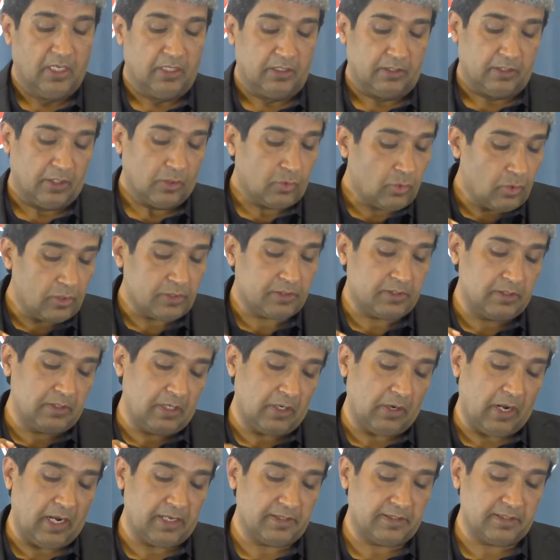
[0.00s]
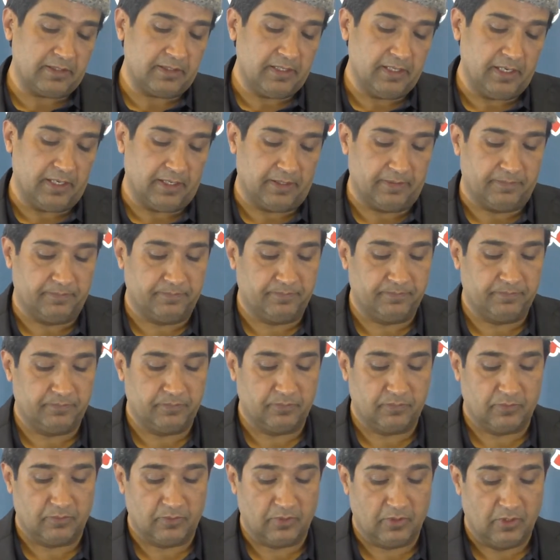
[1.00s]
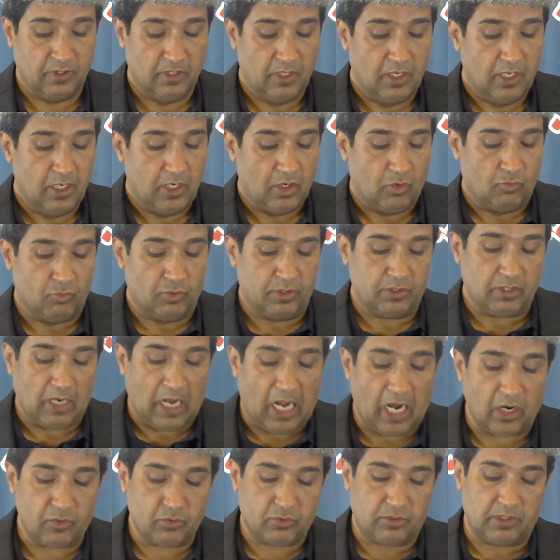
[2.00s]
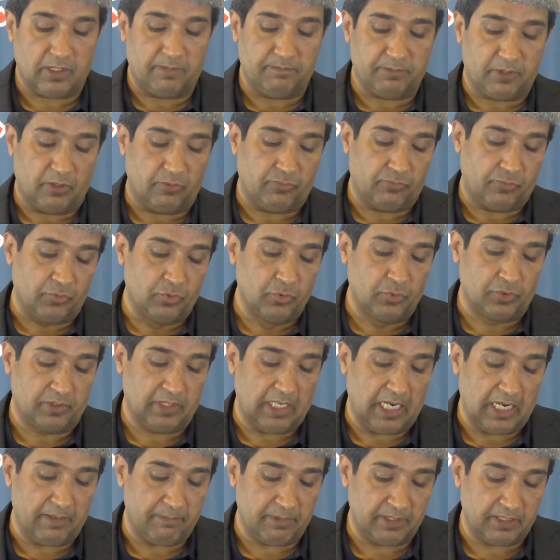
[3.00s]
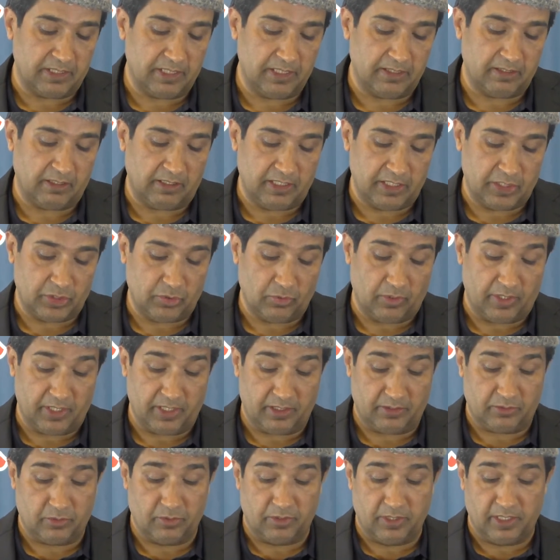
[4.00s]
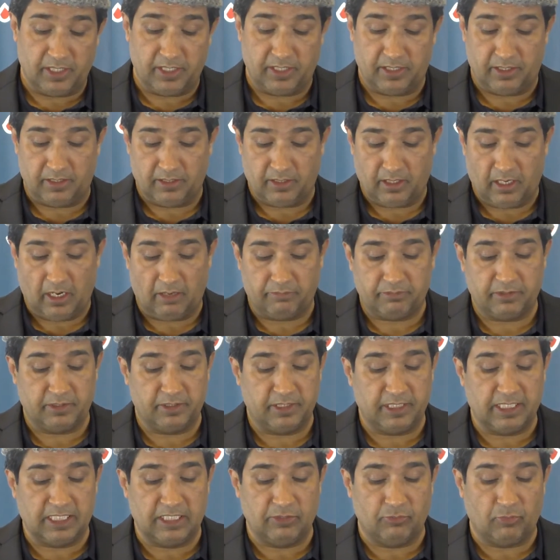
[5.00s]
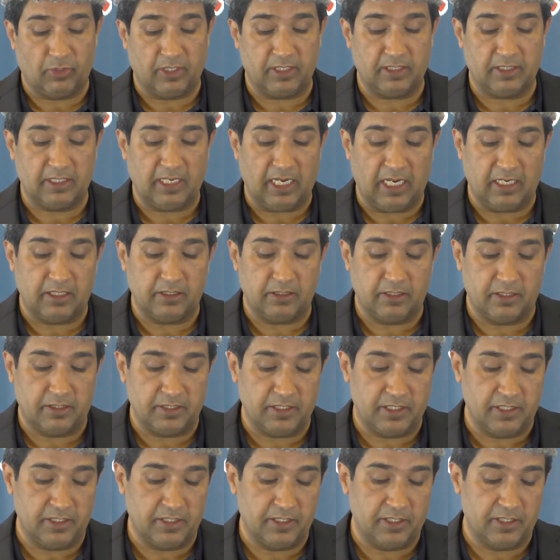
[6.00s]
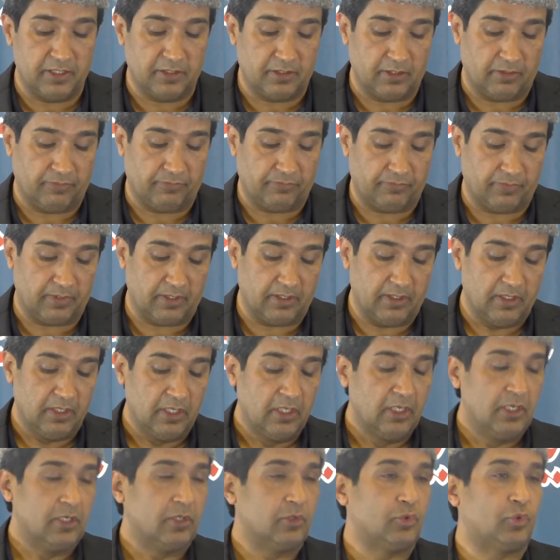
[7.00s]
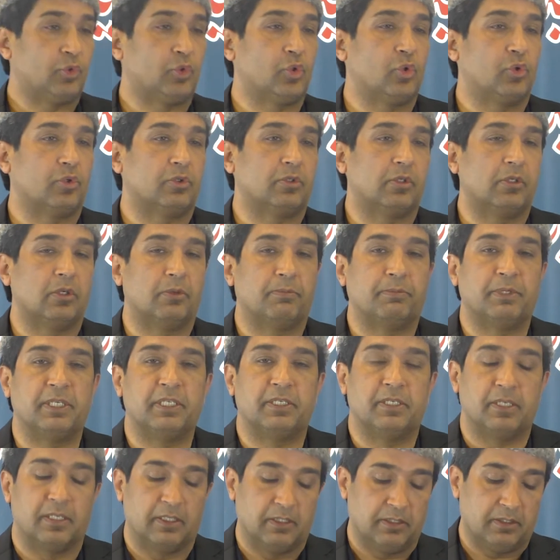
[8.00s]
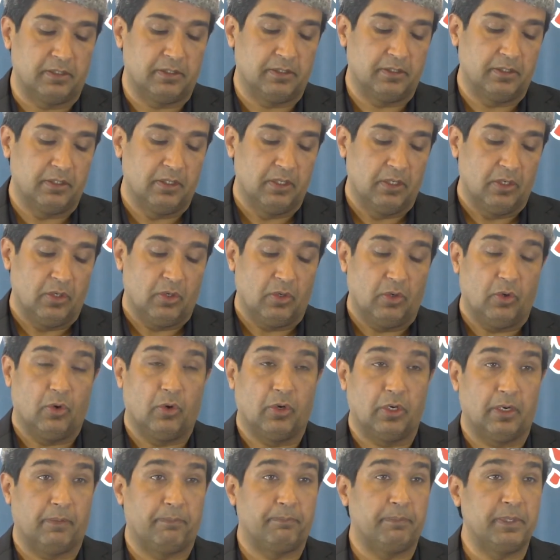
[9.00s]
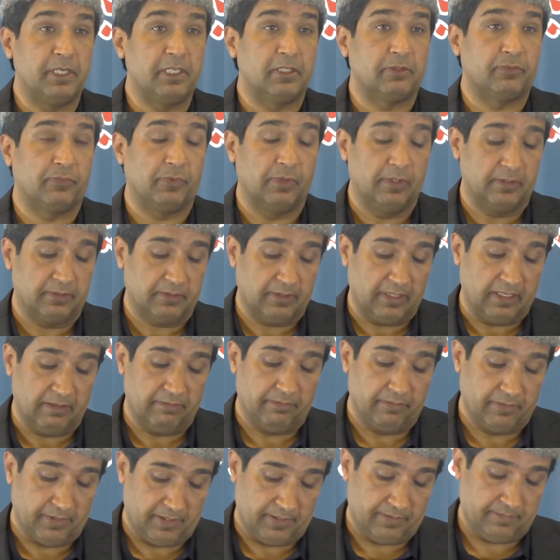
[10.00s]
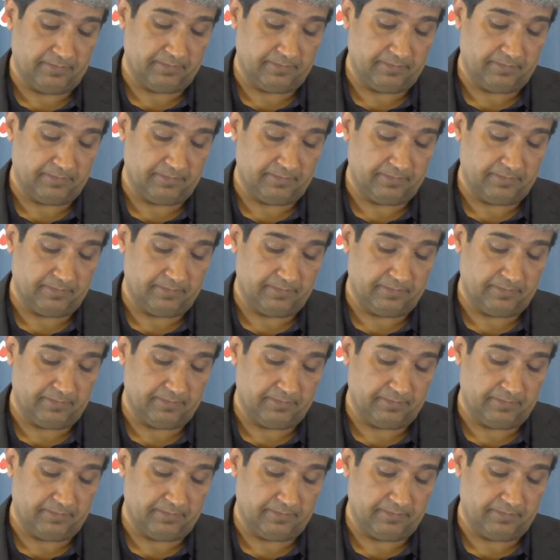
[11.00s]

The question arises here, what outcomes or fruits Ahmadis are enjoying today after nearly 100 years of total obedience or a peaceful slavery?